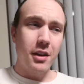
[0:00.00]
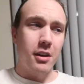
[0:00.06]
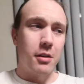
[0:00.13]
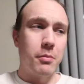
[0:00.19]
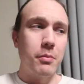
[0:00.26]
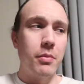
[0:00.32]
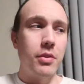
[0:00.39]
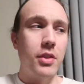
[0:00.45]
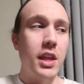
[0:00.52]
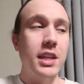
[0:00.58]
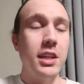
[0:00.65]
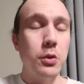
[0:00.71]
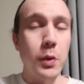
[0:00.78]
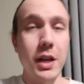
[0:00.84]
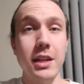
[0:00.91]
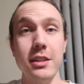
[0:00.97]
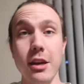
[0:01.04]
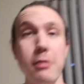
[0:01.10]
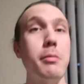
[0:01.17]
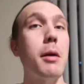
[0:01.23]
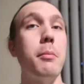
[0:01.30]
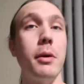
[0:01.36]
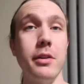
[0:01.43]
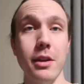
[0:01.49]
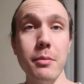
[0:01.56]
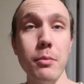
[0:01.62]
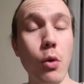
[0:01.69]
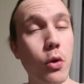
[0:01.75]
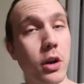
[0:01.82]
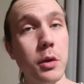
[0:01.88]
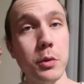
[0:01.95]
Um, they did want it done by Monday
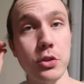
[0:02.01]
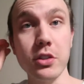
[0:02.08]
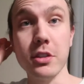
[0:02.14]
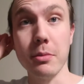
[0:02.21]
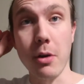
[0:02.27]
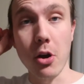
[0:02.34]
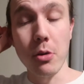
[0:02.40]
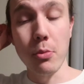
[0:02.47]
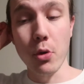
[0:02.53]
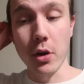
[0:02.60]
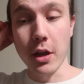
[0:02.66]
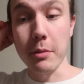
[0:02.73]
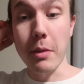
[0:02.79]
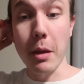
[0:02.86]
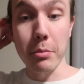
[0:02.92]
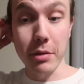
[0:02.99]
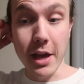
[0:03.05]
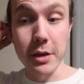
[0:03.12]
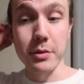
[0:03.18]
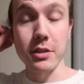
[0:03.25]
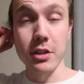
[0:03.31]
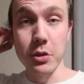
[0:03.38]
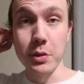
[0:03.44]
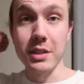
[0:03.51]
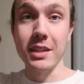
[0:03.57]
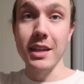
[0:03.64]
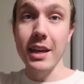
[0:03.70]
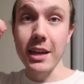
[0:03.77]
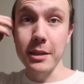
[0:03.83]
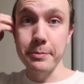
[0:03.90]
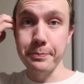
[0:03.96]
morning, which is tomorrow morning, and my plan was to do it
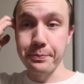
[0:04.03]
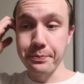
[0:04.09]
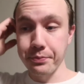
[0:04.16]
tonight.